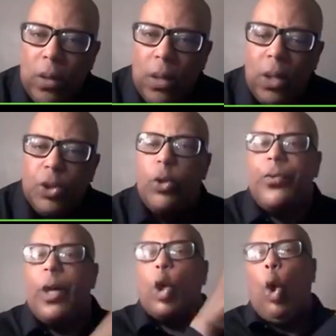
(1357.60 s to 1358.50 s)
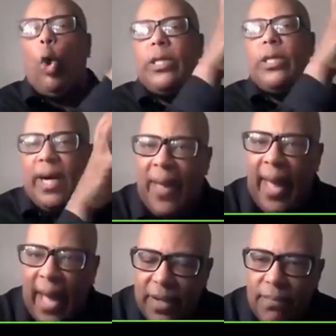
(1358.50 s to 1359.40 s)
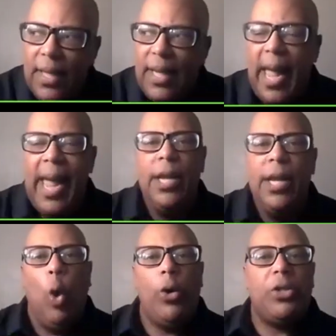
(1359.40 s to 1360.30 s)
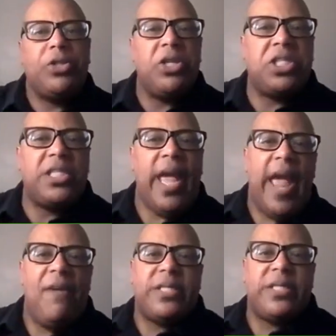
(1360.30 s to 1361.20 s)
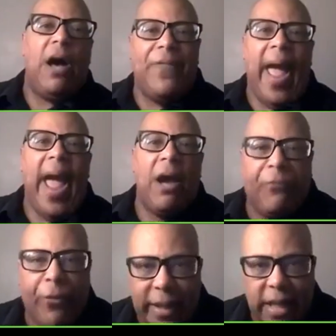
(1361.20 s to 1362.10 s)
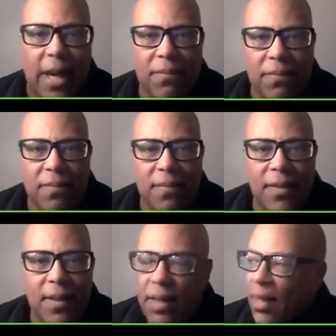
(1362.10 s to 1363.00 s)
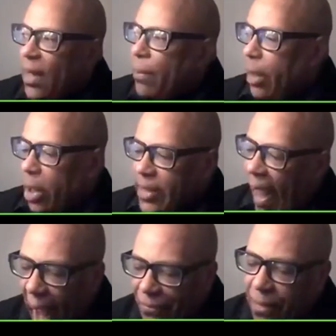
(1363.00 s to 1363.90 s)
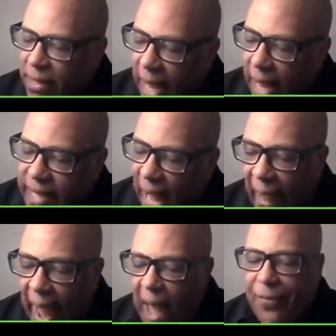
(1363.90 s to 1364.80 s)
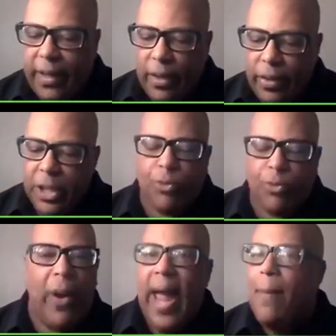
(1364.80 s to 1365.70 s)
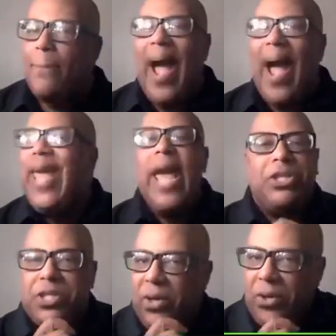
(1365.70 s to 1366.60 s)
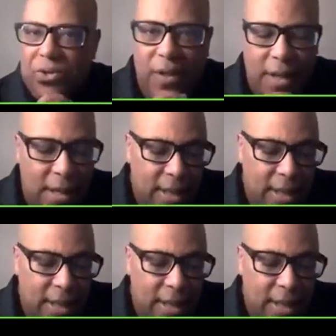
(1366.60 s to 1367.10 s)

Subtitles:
to the court of heaven in order to save South Africa. Because I have to say, South Africa is ran by gangsters.